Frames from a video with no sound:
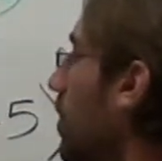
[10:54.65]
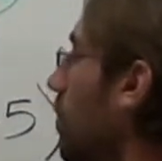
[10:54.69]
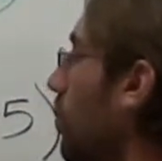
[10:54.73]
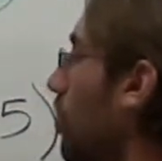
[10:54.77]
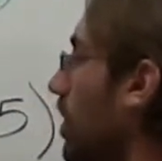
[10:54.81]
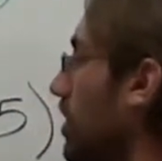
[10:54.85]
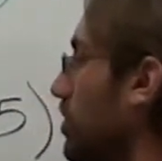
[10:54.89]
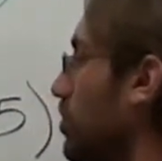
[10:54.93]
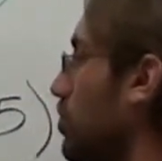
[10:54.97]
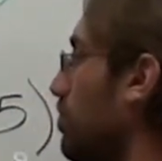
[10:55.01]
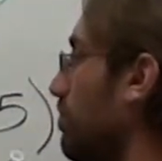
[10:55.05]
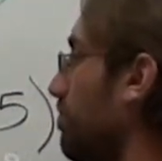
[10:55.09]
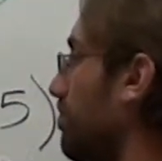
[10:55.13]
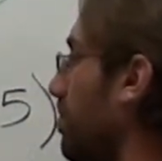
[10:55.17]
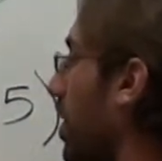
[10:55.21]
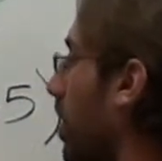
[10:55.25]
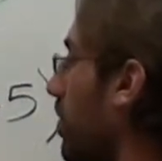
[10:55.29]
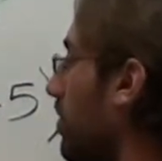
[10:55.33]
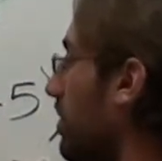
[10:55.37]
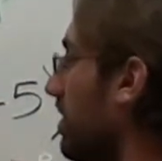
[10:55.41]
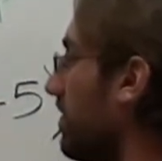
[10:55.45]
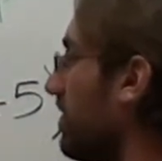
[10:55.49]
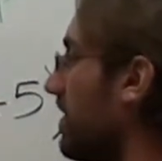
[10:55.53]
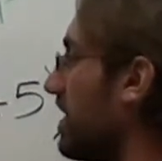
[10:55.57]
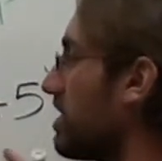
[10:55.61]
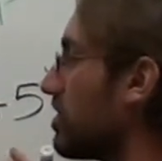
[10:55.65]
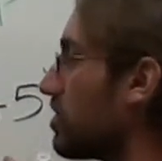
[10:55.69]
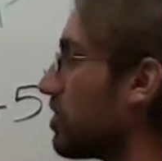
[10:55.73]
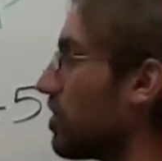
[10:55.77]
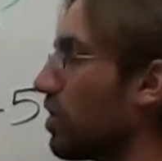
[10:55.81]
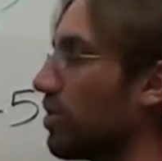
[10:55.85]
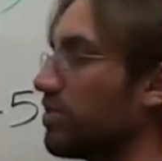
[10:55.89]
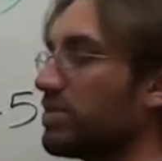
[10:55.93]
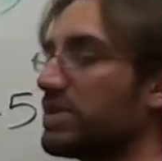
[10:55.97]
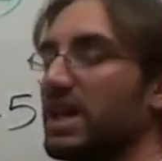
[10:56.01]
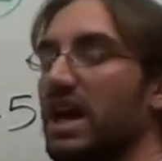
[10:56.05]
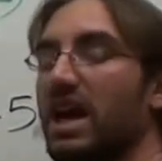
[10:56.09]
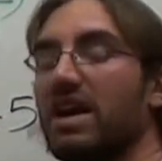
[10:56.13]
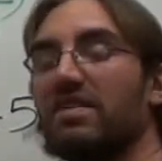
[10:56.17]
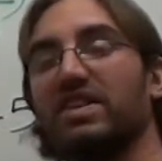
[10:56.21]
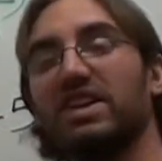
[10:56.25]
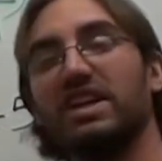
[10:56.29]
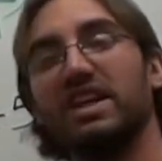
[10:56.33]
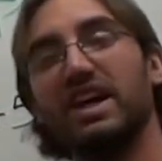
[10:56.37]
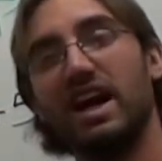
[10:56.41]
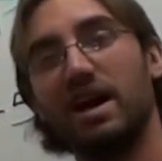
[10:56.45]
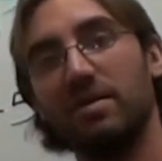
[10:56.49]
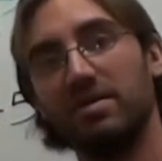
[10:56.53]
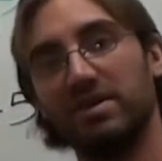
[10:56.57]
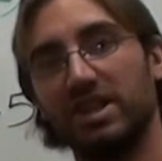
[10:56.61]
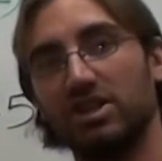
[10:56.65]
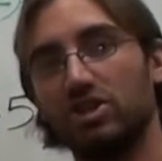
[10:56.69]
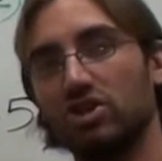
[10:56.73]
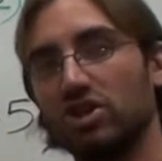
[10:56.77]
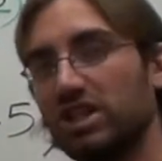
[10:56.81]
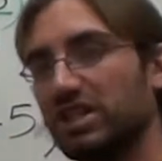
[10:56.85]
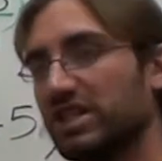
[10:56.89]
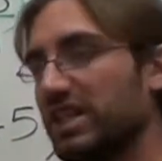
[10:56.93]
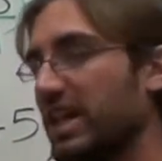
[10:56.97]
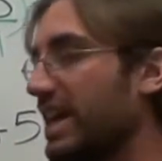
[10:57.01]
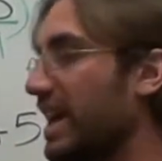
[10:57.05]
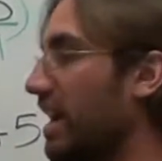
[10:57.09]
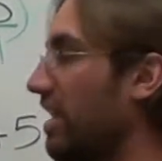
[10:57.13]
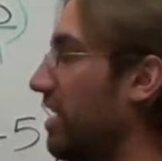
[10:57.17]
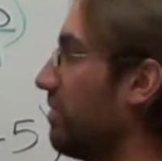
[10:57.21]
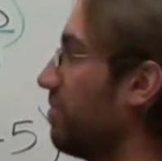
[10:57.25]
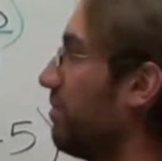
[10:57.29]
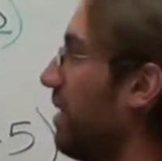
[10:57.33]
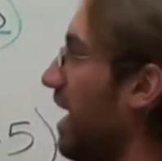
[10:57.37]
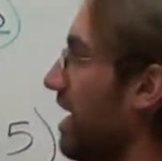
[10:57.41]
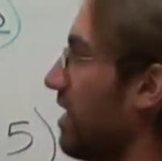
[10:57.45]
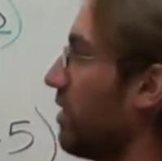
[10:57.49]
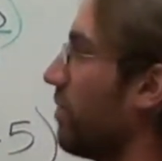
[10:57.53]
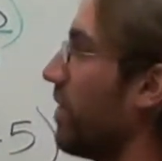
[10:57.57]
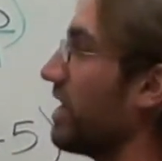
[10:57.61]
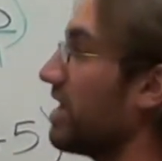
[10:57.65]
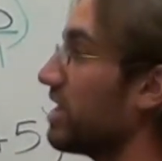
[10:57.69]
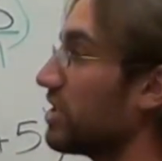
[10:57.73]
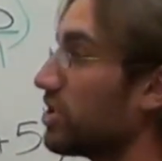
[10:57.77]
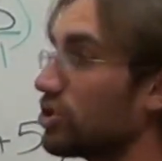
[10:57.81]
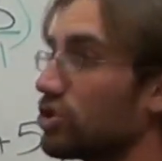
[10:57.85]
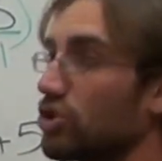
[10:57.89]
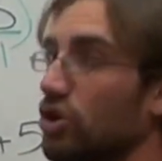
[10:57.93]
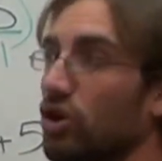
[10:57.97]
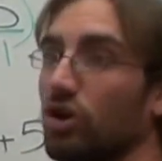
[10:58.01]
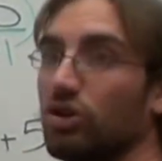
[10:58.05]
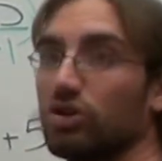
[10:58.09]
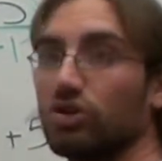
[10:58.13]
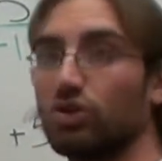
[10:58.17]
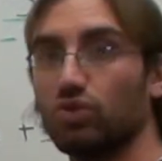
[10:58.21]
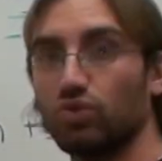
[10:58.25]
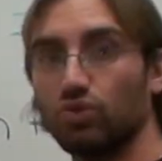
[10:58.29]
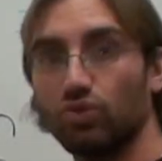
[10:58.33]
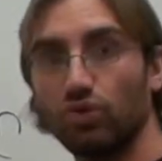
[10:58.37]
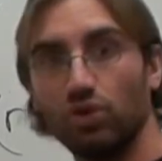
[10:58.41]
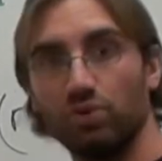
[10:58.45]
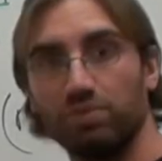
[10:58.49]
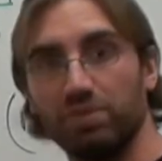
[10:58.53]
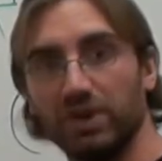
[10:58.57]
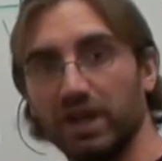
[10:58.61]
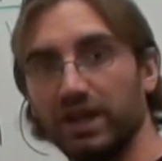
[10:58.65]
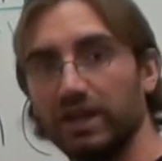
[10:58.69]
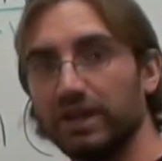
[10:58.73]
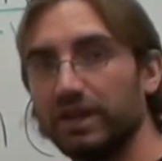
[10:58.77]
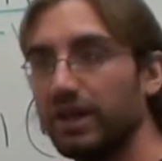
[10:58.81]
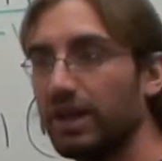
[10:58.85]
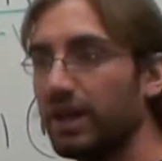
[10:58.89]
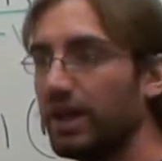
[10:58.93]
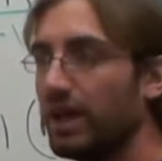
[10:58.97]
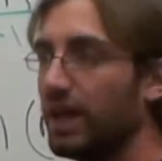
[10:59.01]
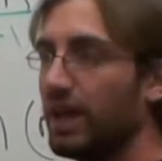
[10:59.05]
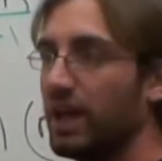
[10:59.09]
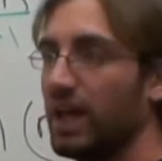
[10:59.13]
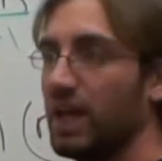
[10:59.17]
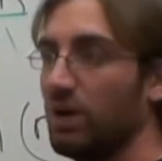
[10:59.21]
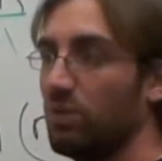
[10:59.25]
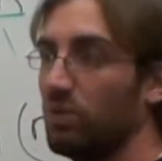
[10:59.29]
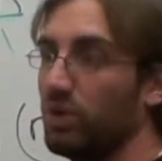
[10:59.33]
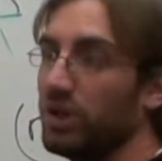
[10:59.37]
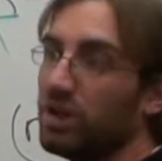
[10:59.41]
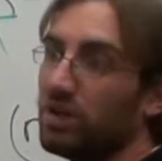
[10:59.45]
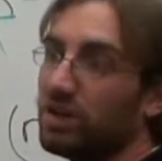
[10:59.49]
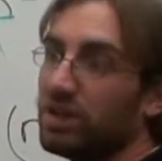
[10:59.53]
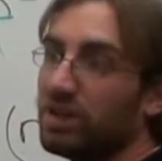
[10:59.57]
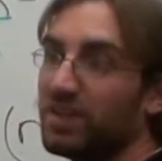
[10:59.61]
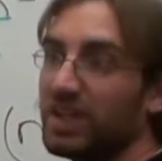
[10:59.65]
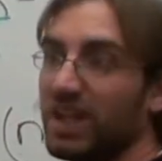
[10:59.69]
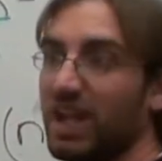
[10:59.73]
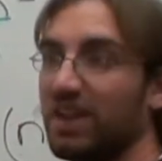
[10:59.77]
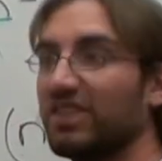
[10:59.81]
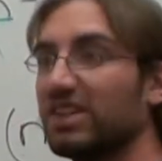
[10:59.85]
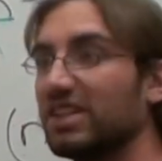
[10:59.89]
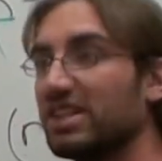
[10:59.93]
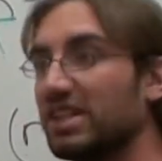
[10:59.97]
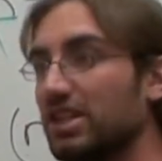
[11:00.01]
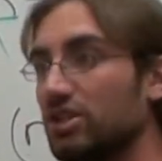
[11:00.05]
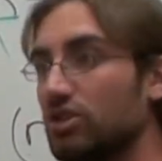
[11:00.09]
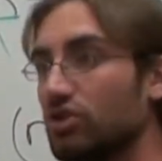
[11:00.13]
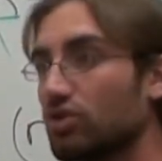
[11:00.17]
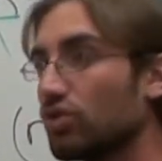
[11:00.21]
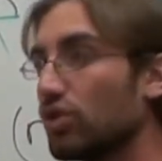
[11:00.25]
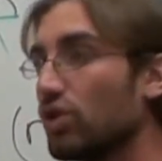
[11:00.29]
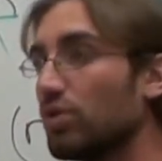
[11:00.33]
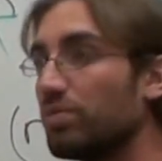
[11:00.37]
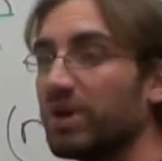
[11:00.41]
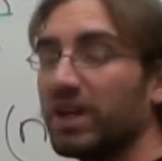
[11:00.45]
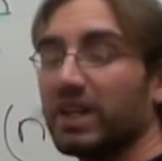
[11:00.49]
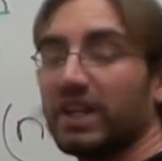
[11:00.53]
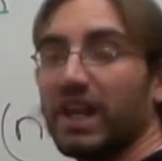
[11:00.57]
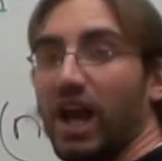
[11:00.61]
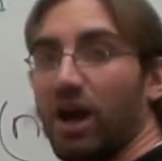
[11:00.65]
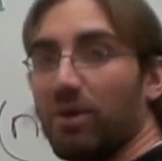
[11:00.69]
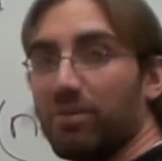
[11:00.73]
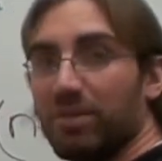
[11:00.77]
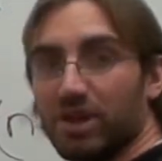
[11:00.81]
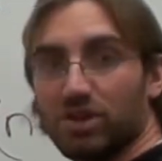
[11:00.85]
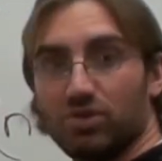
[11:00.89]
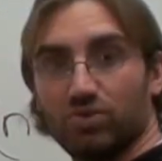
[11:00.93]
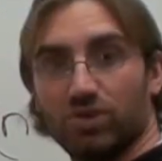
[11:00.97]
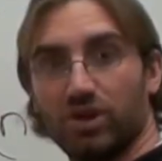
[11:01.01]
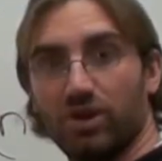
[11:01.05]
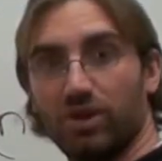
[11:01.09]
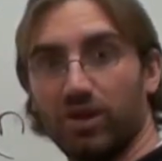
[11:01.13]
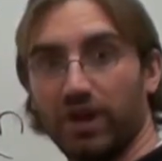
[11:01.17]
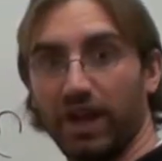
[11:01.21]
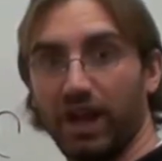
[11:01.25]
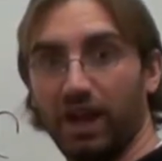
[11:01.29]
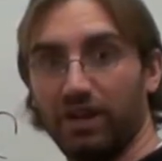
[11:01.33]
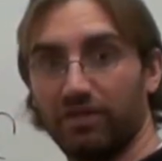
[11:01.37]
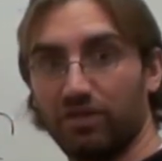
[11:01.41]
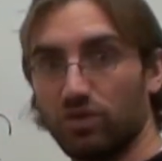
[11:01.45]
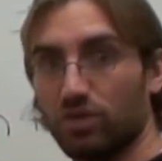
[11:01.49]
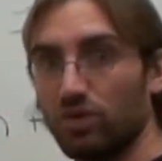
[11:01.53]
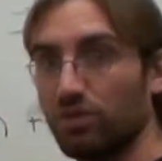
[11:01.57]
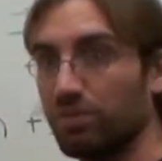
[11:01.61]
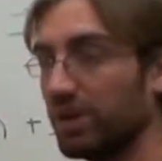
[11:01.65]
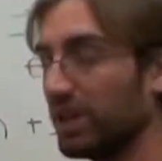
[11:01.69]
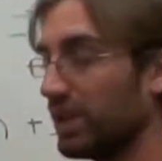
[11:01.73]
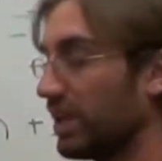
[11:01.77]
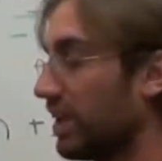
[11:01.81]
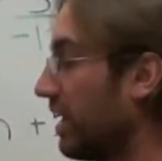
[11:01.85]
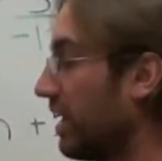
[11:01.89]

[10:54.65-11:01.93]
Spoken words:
What do both of these terms have in common that you can take out? And by the way, this is called grouping. And we don't even have to teach grouping now because we already have grouping